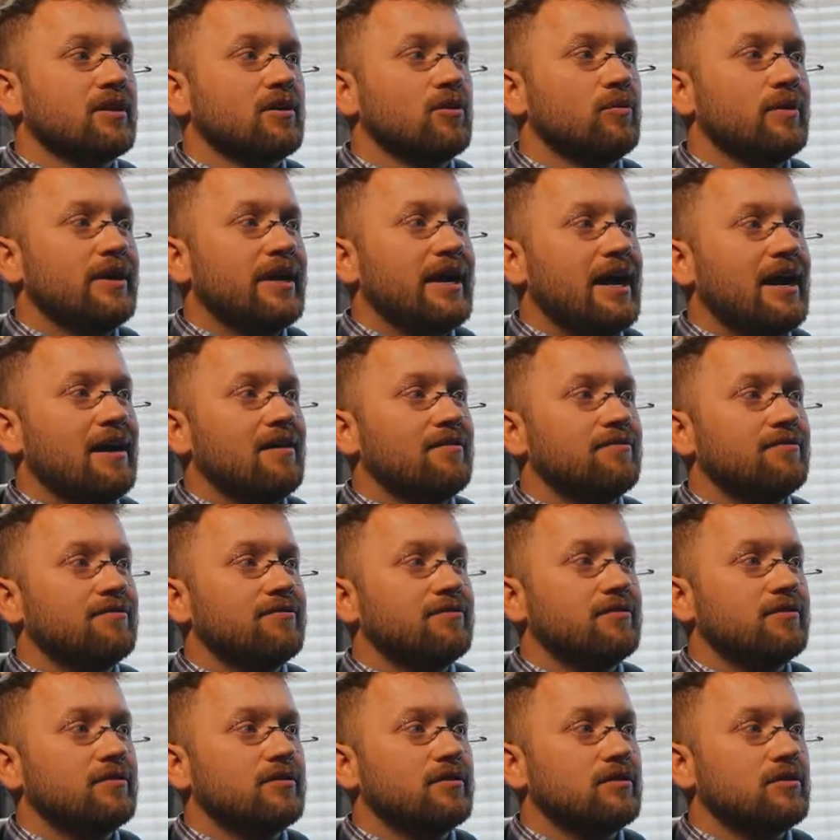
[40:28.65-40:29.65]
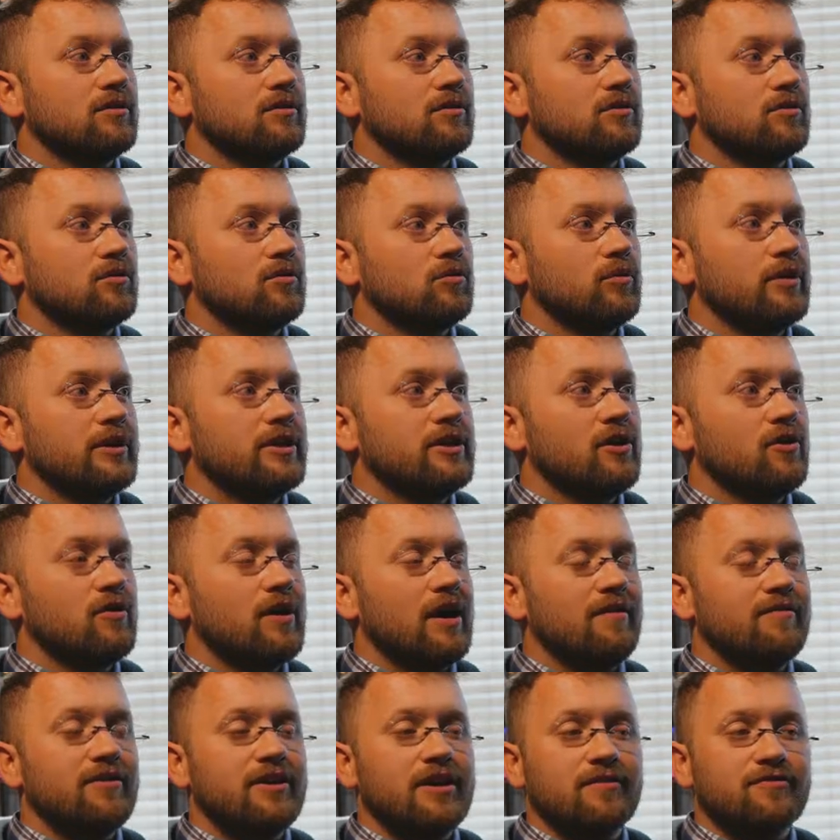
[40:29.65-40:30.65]
We don't
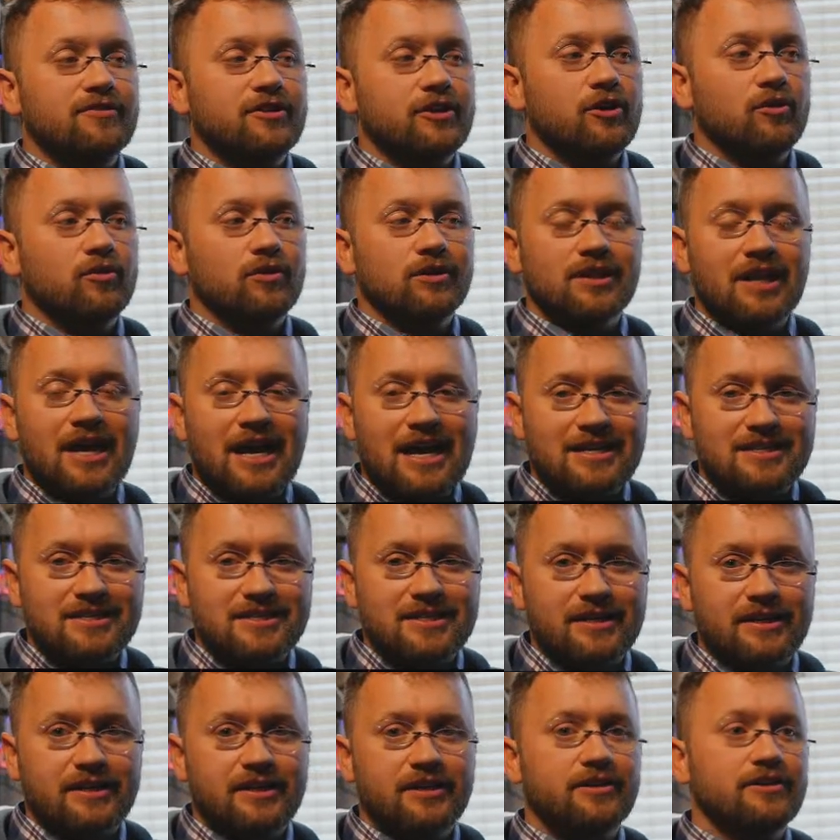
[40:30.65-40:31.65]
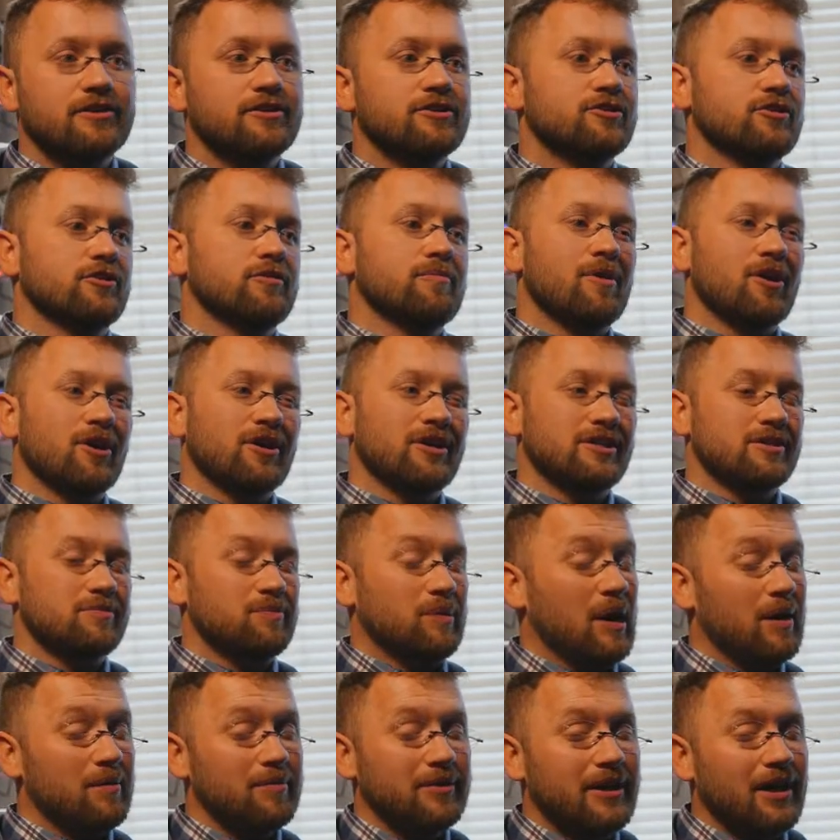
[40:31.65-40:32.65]
have enough to go elastic here, so the market's
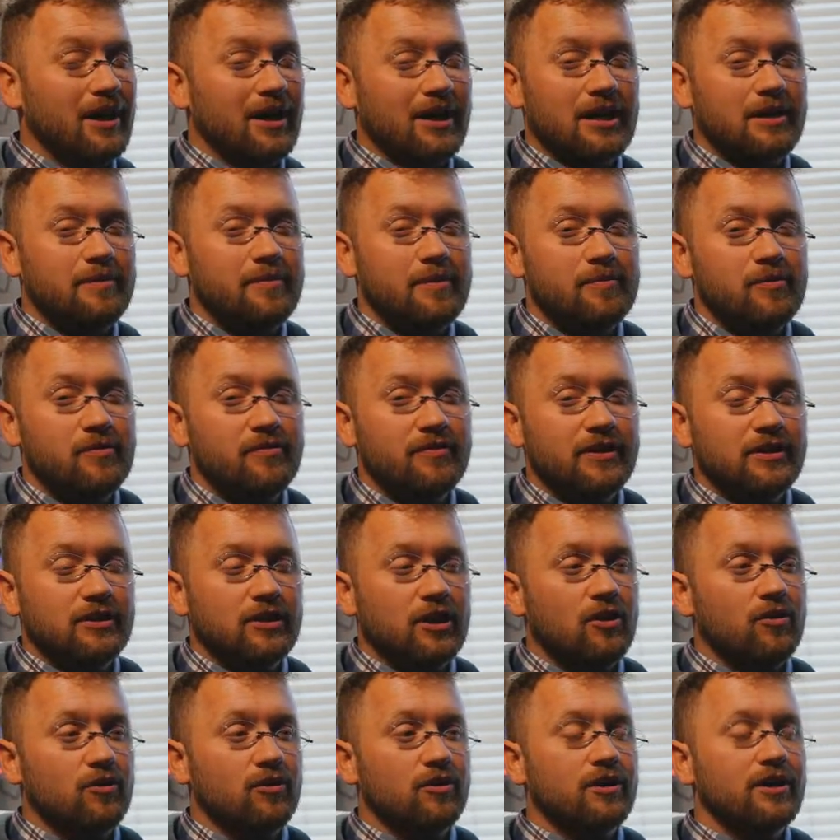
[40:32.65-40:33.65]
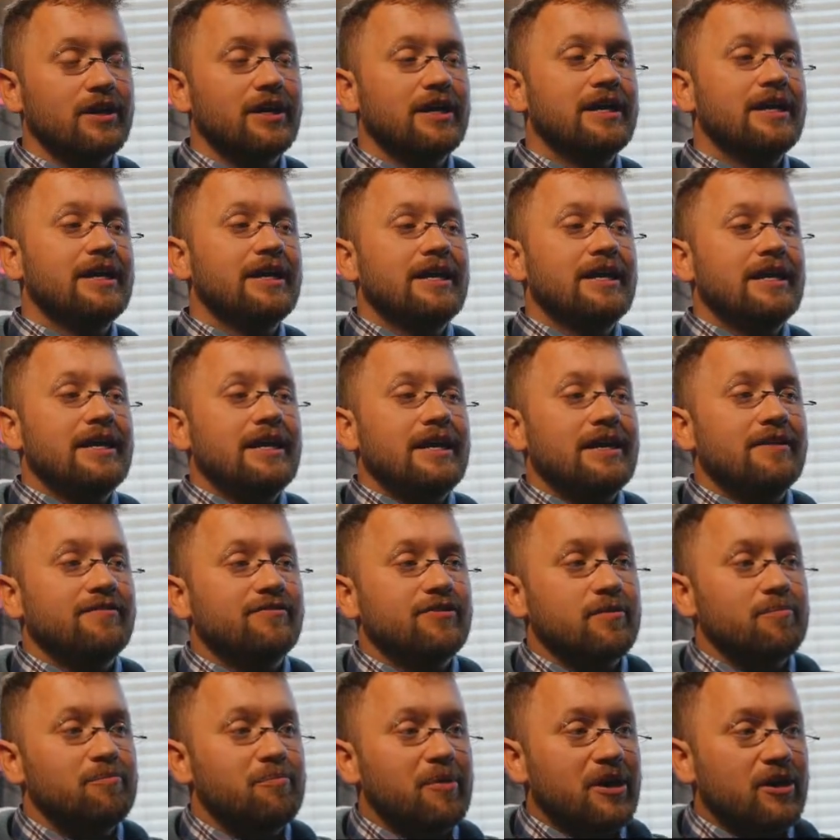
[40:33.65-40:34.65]
probably not going to be moving lower. If
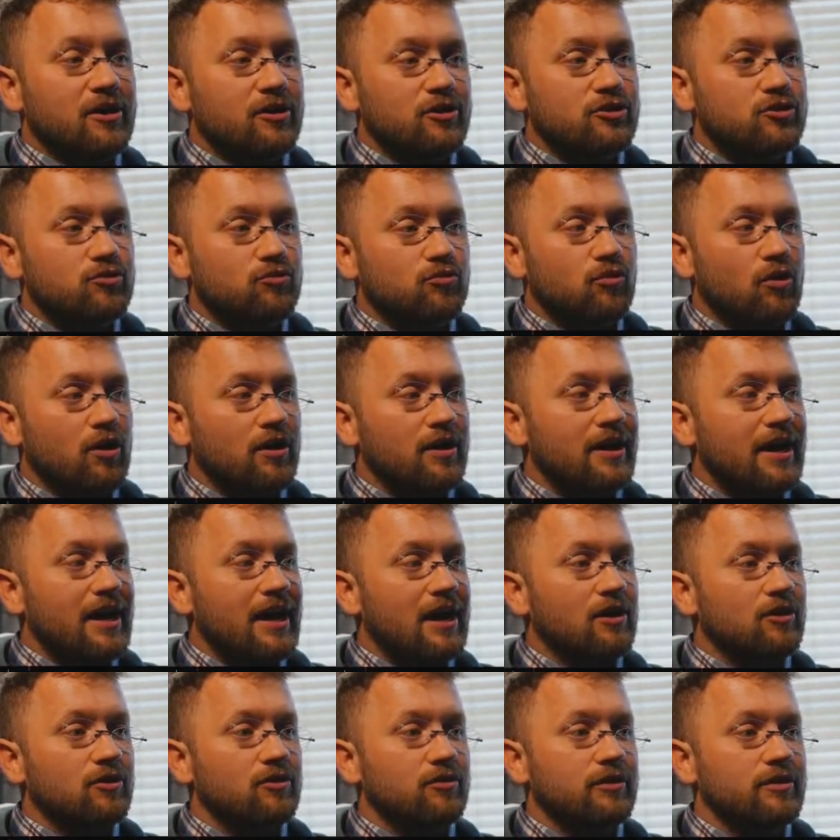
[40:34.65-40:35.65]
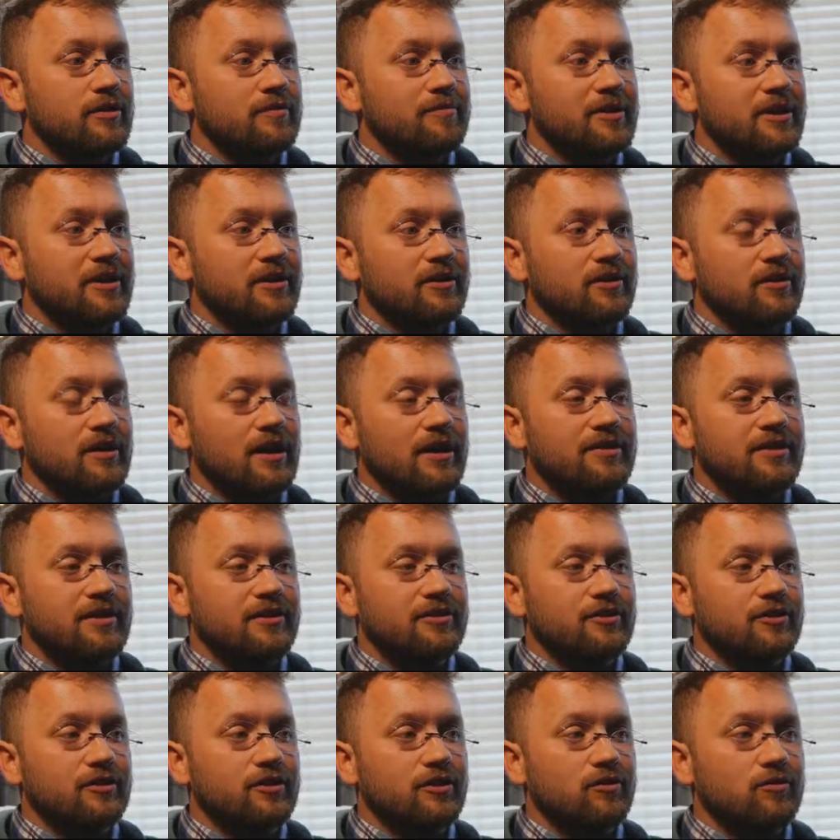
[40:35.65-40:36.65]
the bears run an algorithm here, I think
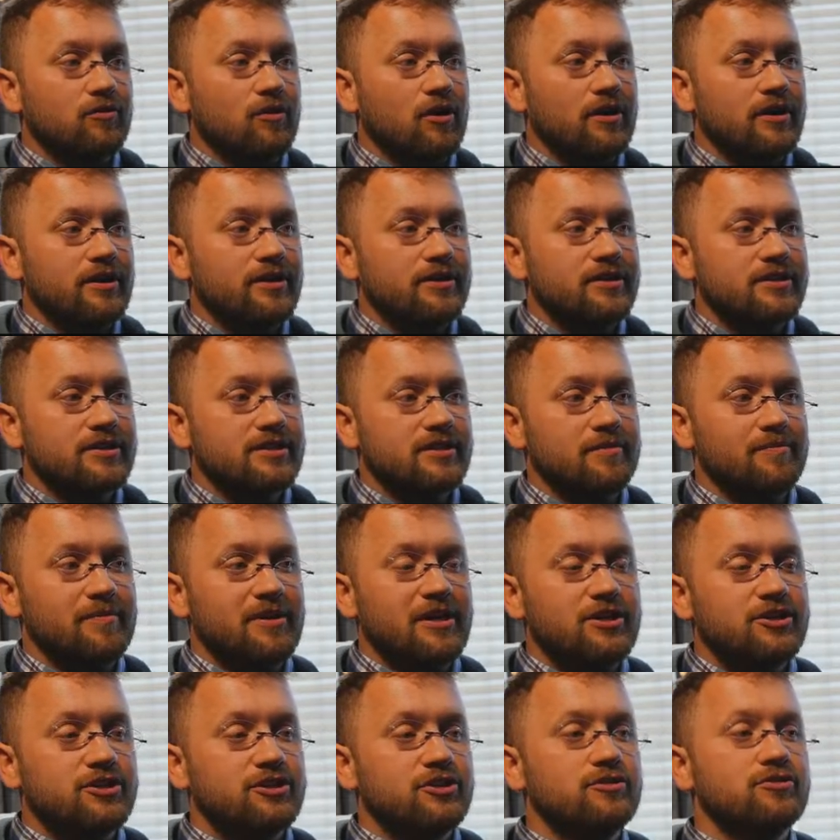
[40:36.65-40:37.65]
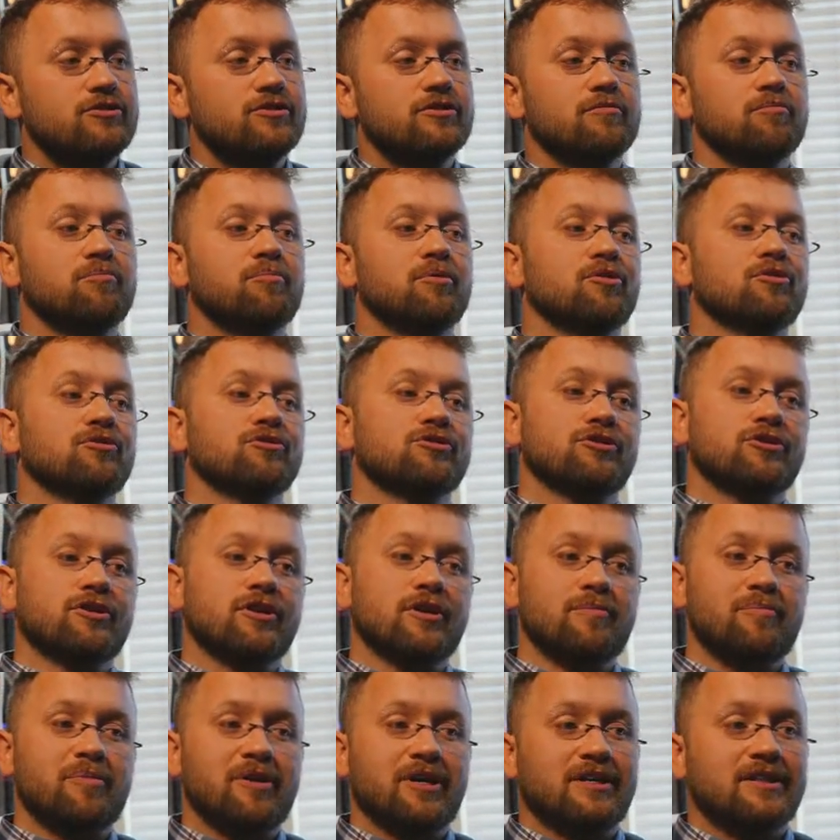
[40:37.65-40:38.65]
they're going to run into some issues. The bulls are going
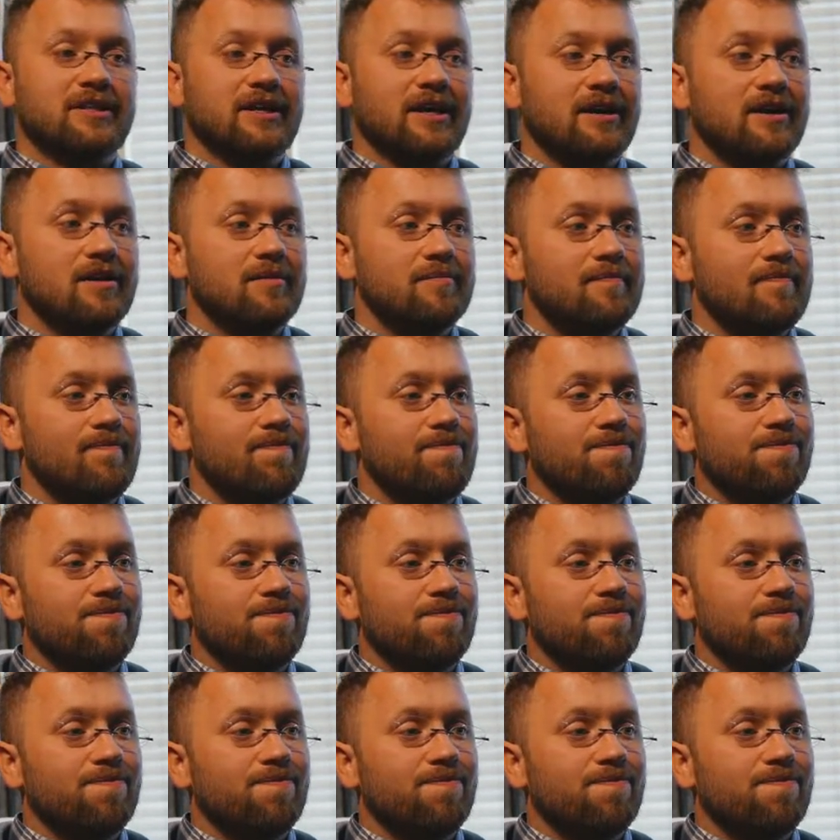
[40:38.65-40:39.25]
to pick that up.